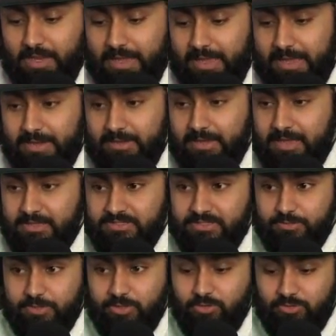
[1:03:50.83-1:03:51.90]
And as
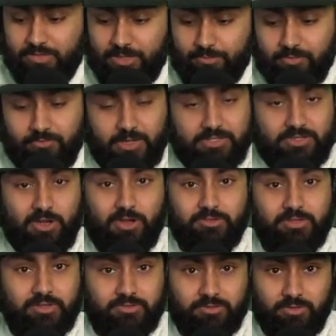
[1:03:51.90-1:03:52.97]
somebody that provides
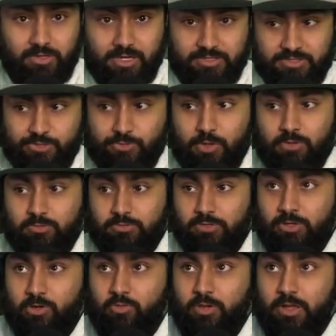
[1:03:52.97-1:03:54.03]
content to you guys as well,
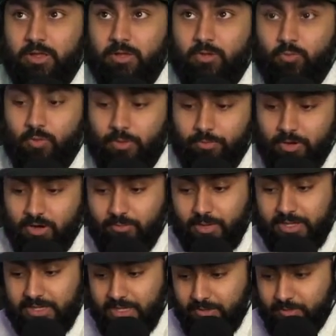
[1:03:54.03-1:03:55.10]
you know, one part of my
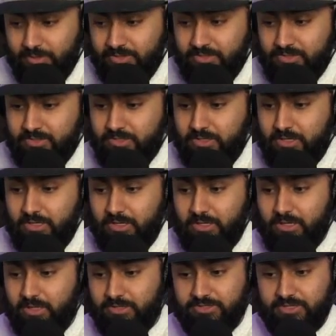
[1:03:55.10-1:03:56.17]
game is
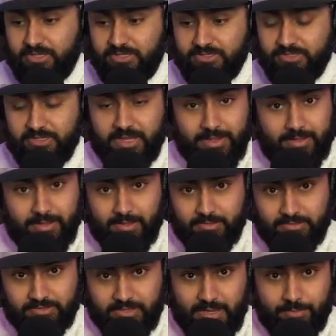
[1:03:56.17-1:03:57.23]

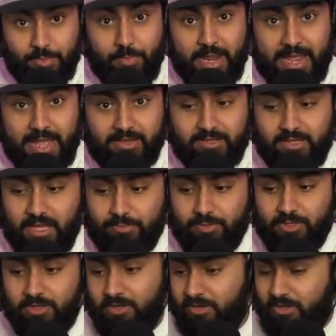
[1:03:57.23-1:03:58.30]
MMA
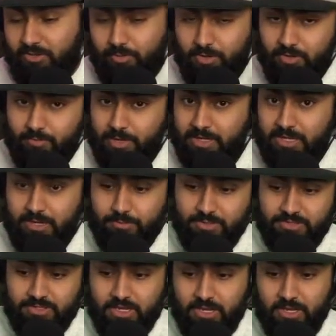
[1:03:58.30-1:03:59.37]
handicapping, and another part of my game
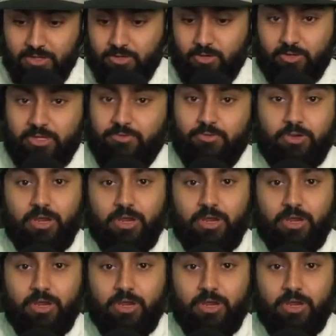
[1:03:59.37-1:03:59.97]
is, you know, giving you